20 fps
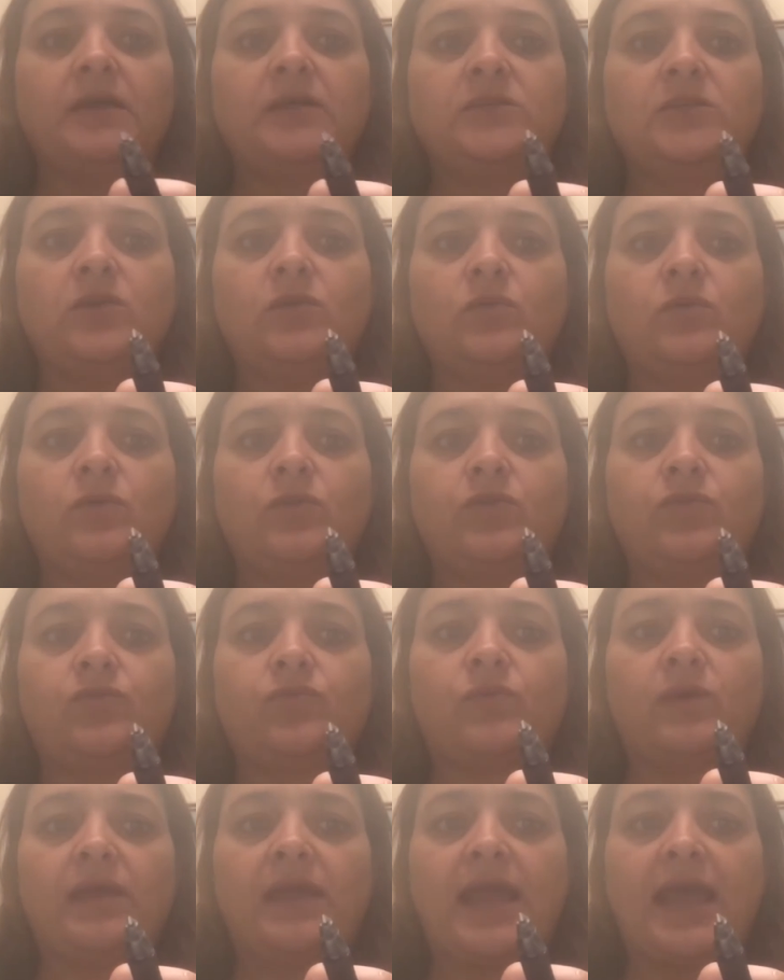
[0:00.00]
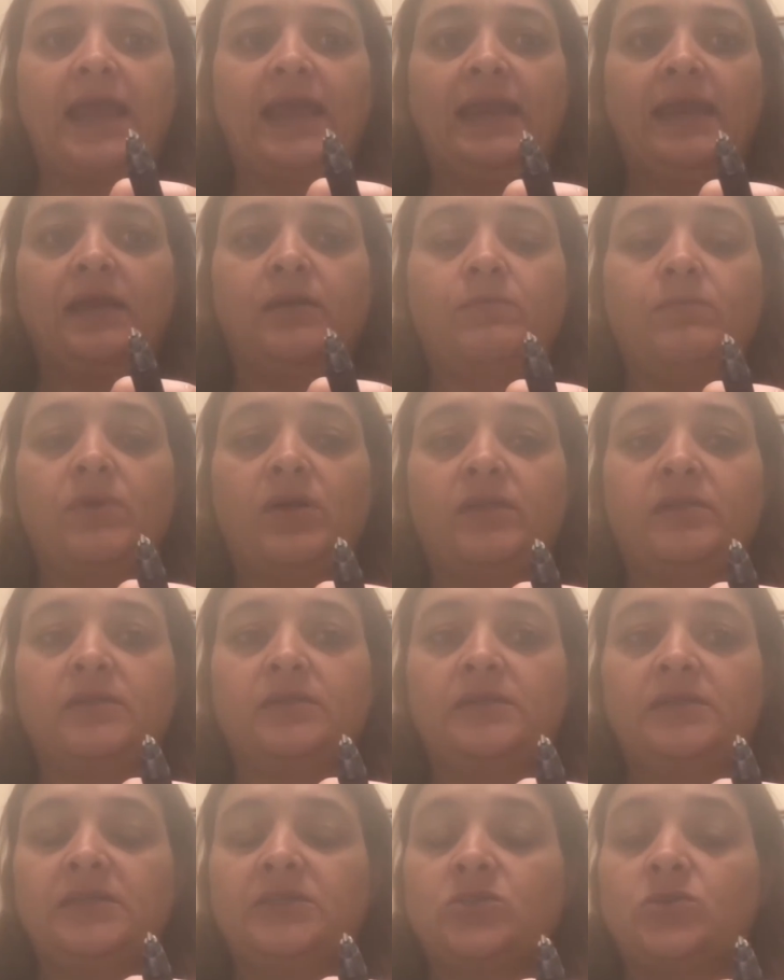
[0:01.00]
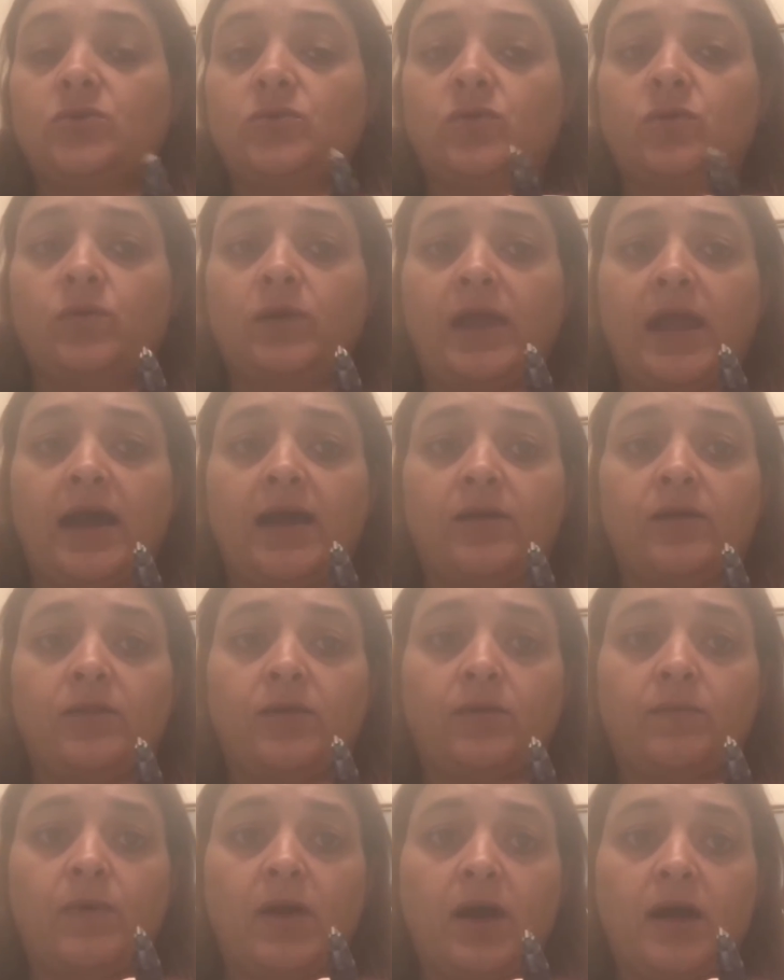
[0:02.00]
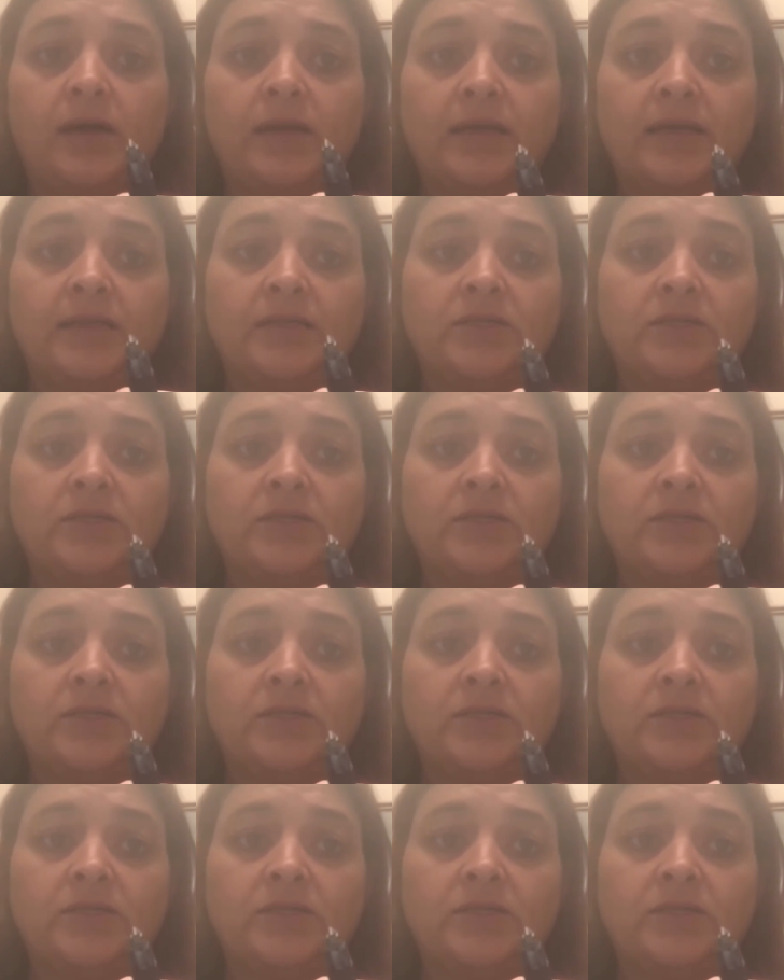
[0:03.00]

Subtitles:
A total of $380 a month additional going out of their pocket